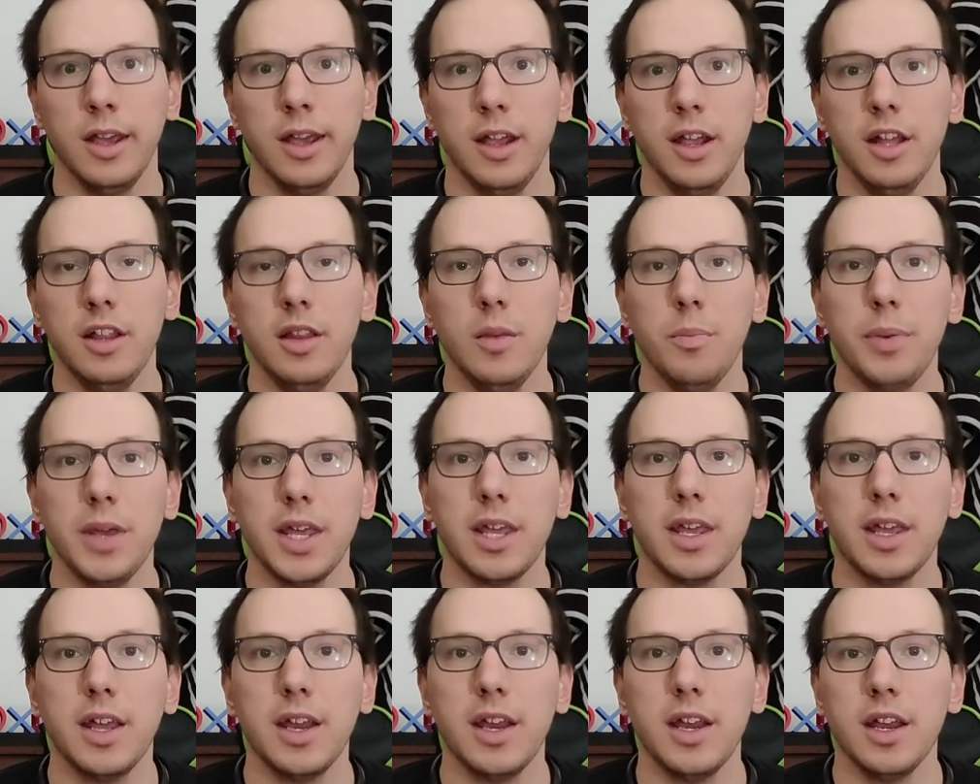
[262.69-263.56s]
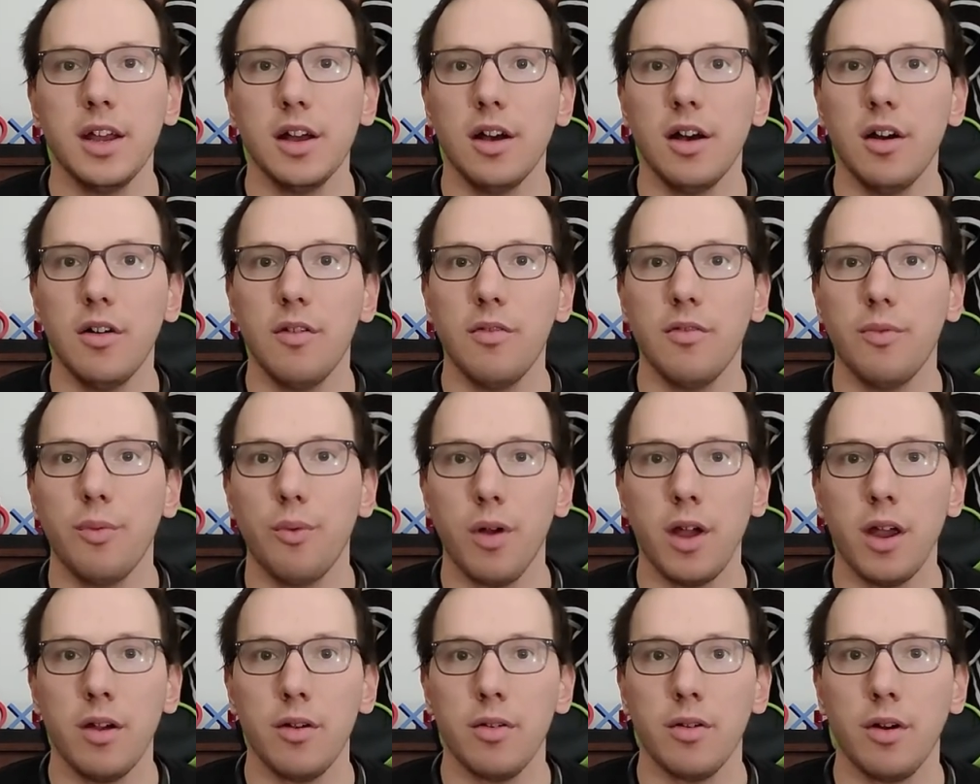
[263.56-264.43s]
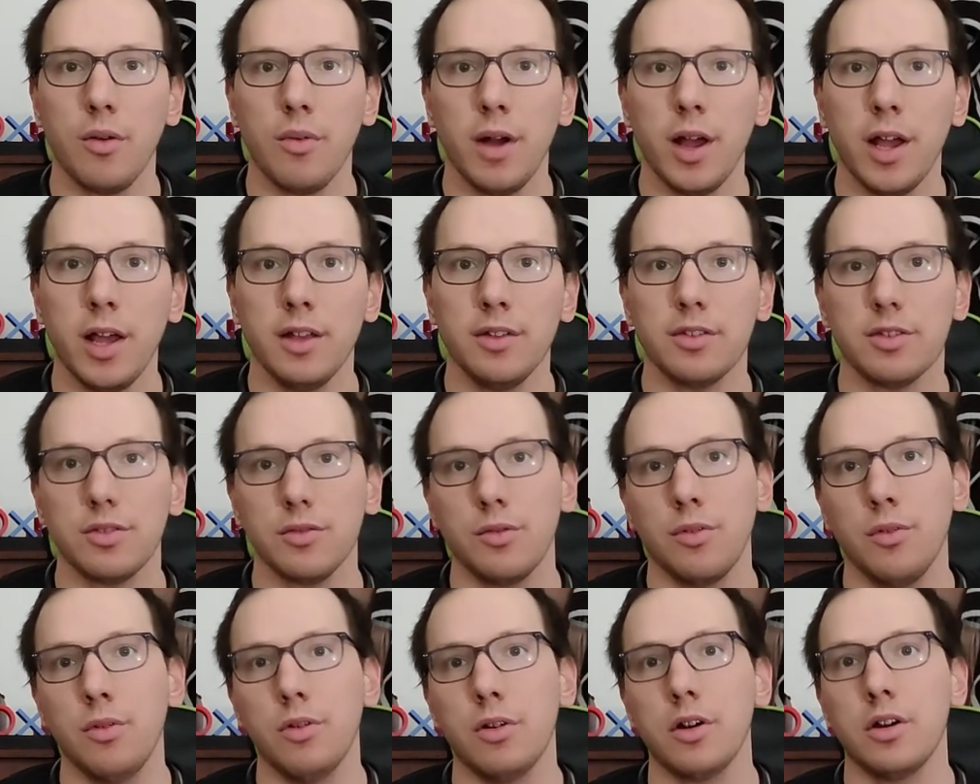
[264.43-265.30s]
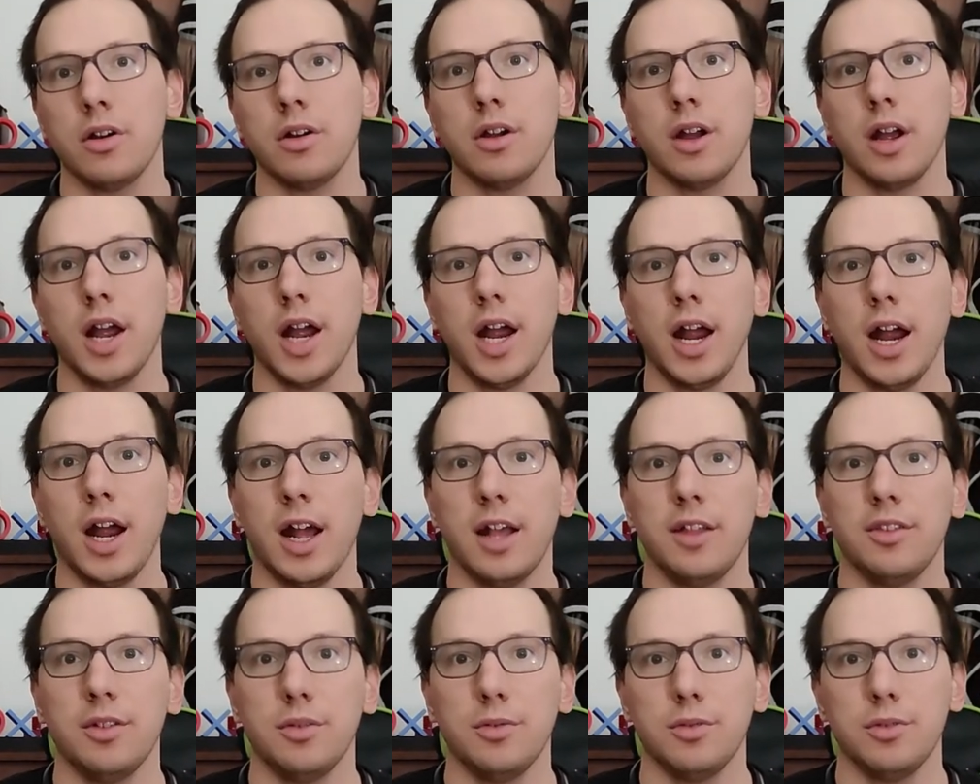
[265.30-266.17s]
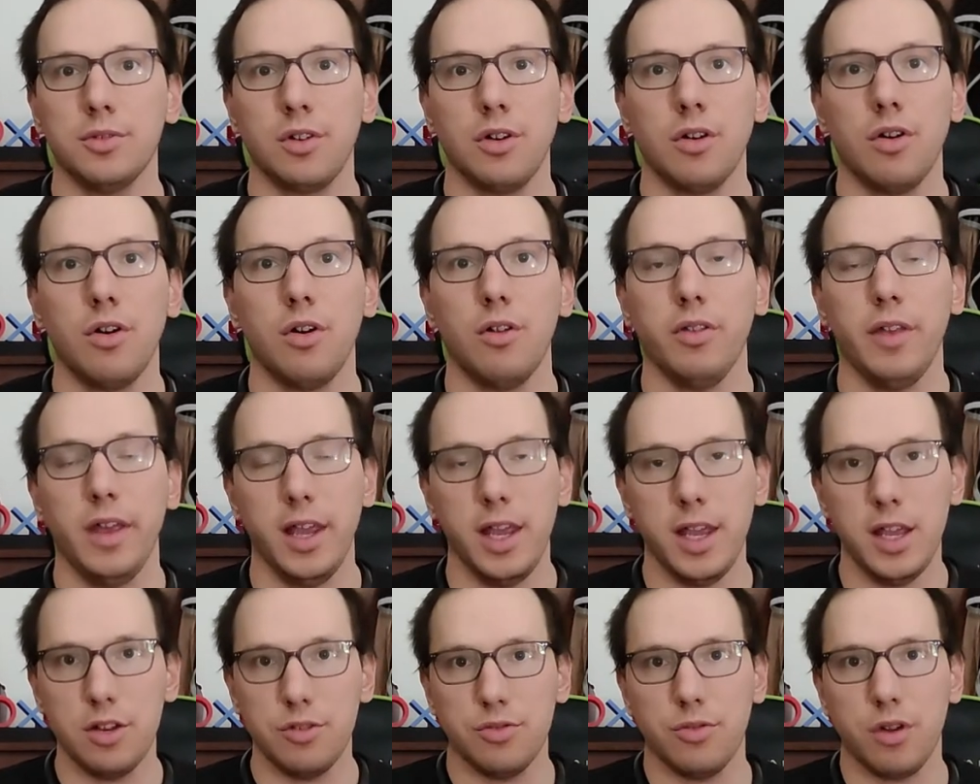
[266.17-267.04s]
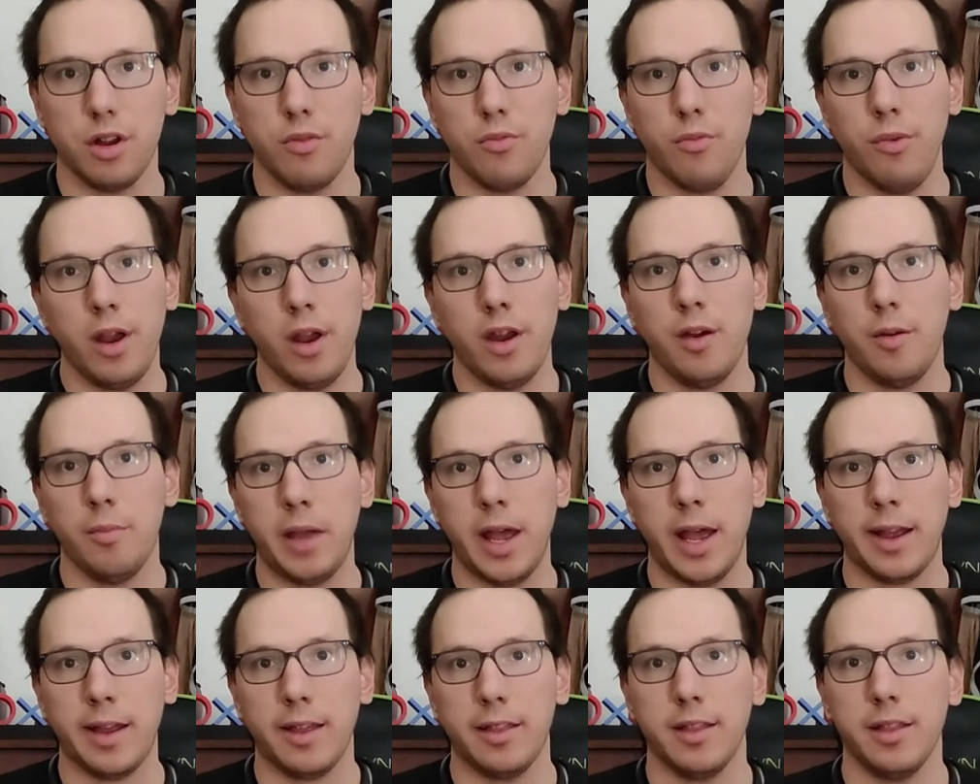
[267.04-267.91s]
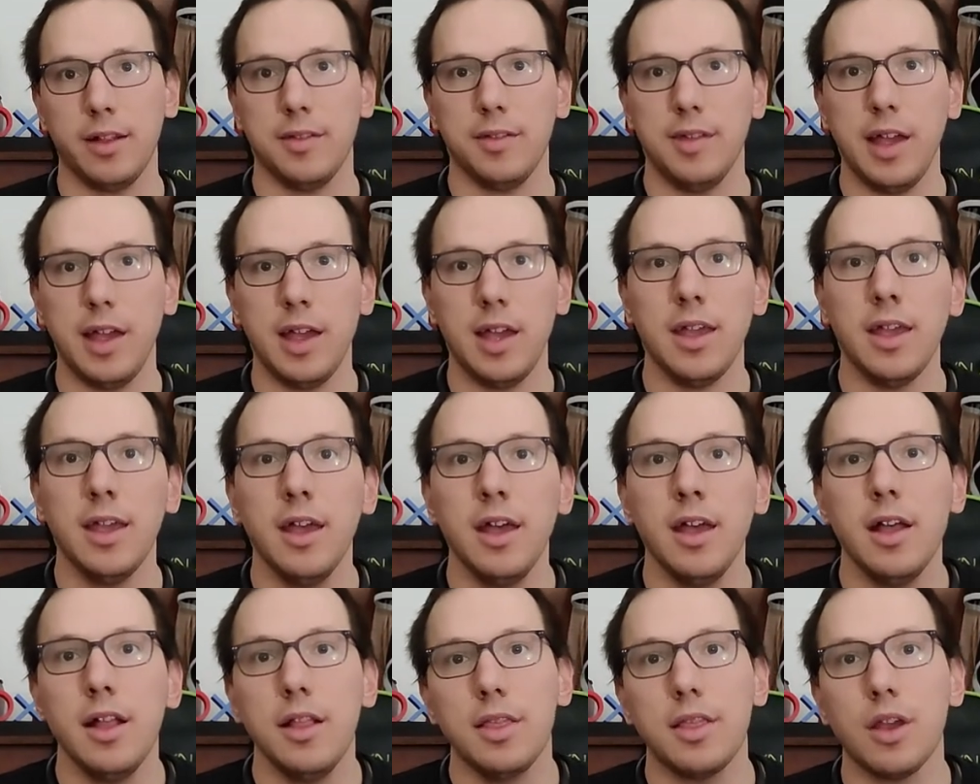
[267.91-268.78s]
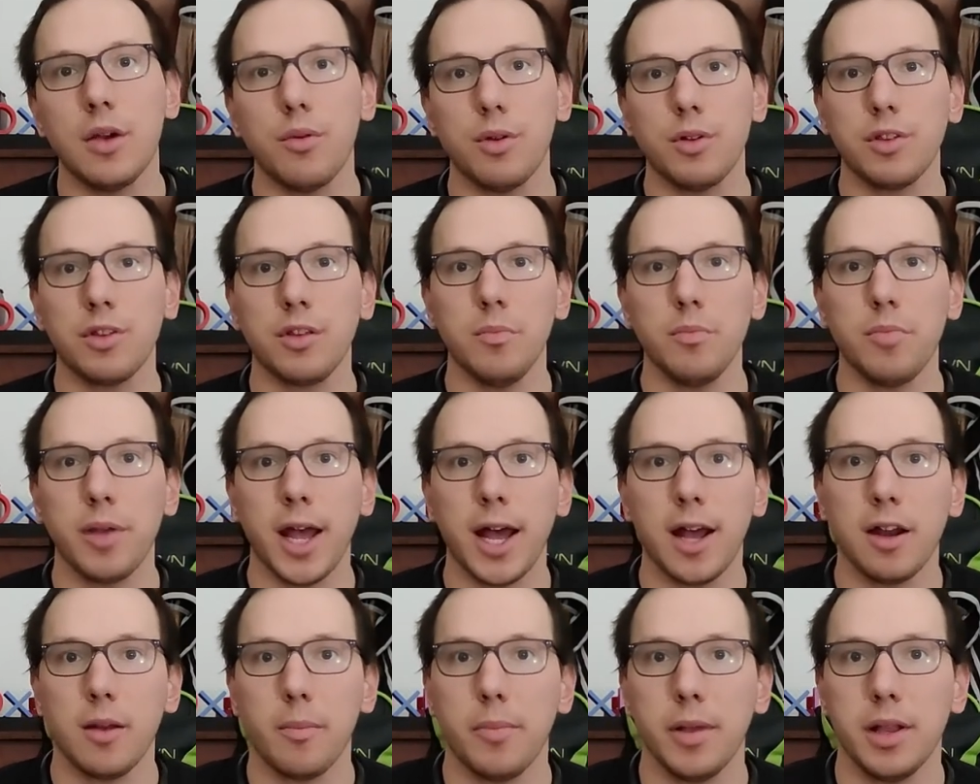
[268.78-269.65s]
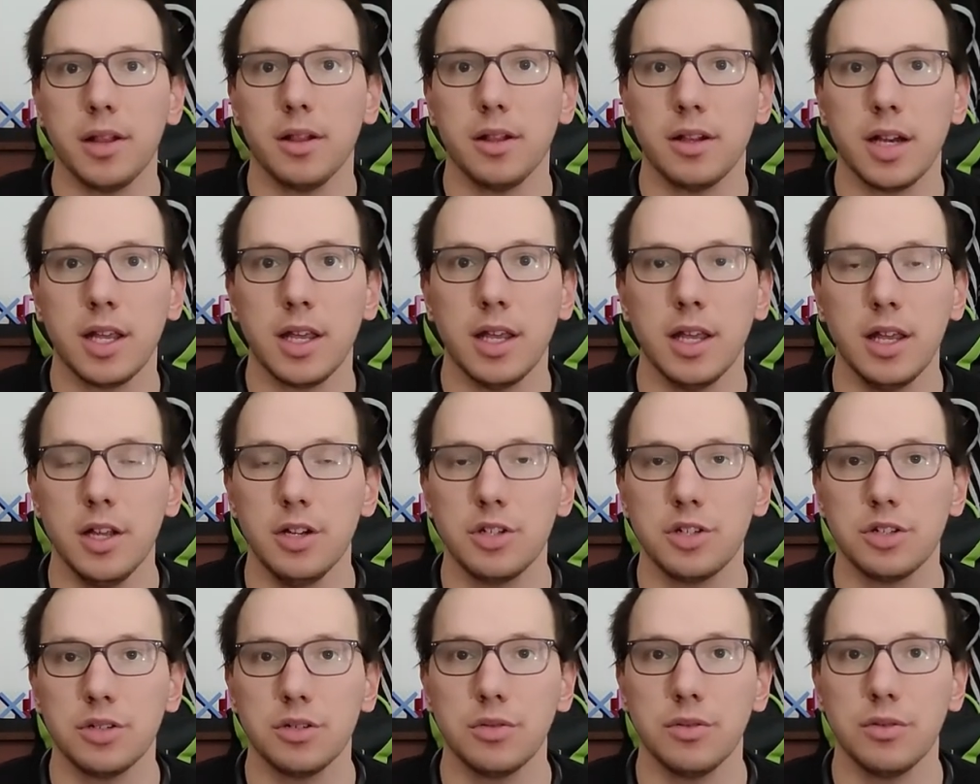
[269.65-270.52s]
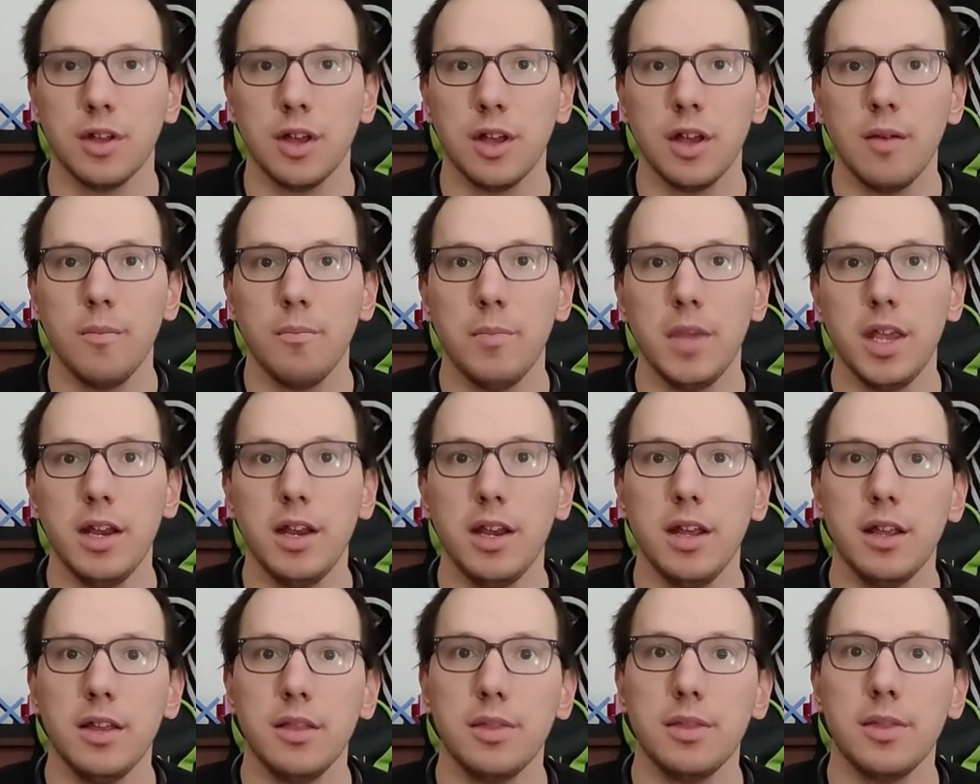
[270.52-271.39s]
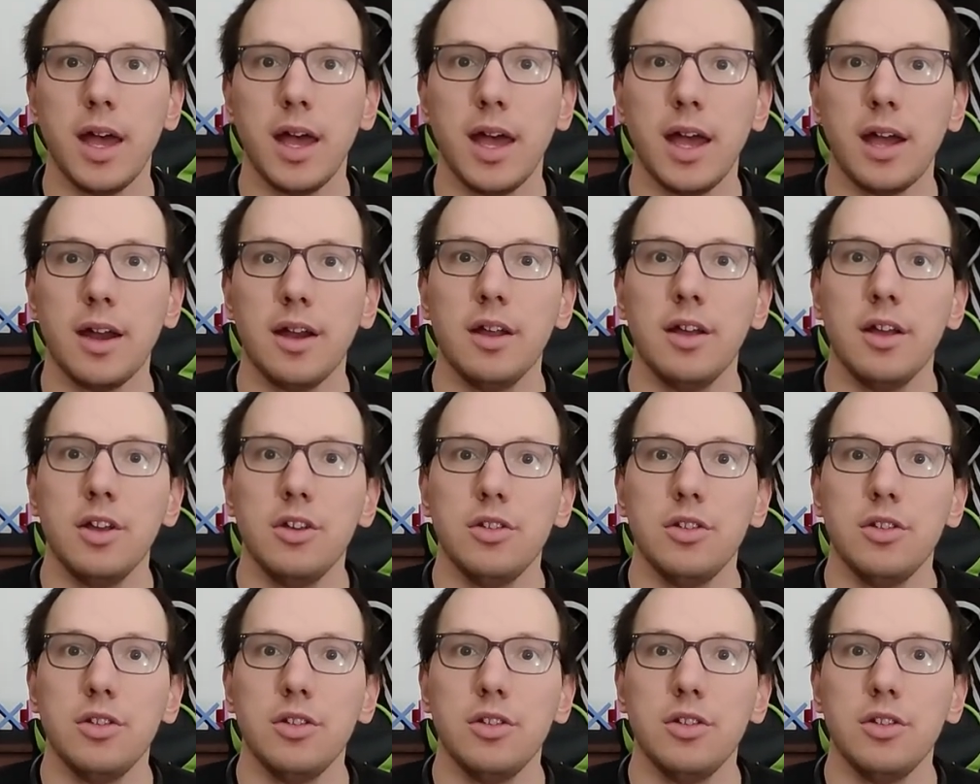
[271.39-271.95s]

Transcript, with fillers: In the beginning of Wear OS, or as it was called Android Wear back in the day, there was compatibility issues, meaning that